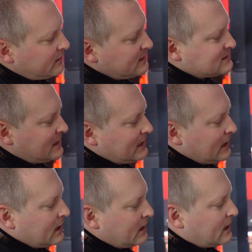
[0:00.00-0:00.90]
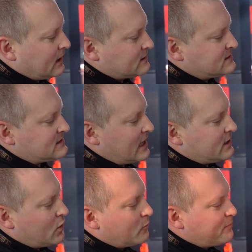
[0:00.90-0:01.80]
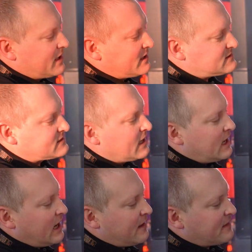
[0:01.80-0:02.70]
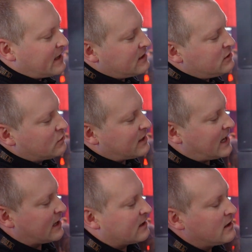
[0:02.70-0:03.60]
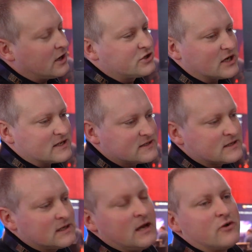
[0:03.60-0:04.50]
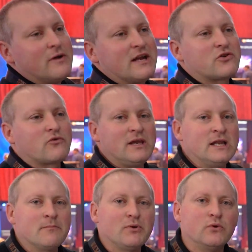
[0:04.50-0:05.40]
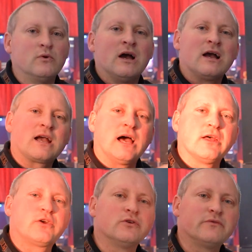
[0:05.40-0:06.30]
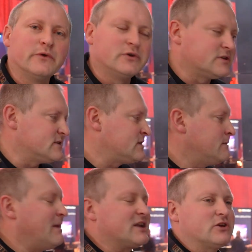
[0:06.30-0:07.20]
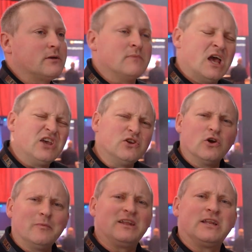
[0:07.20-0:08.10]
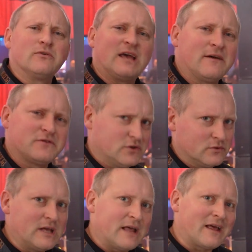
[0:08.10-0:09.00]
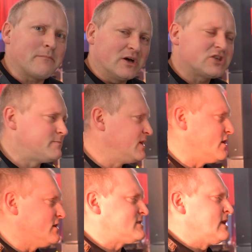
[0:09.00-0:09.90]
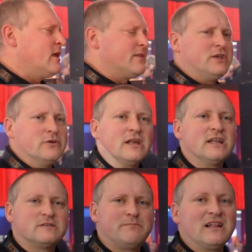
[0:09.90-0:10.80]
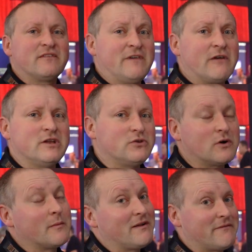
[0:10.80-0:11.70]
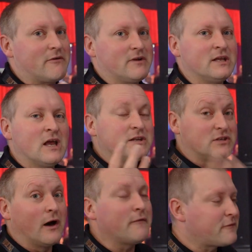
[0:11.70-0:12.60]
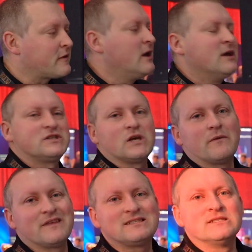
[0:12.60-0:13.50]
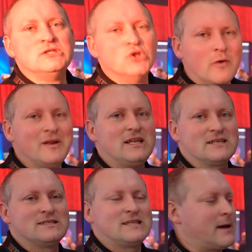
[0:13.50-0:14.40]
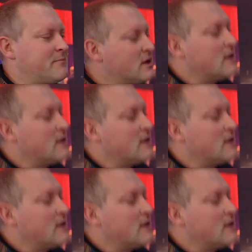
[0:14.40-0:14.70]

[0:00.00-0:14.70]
these little uh, side openings, and then you can adjust red, green and blue color convergence matching. You normally don't have to do that that much because the unit is built very durable, very tough. So this normally doesn't happen,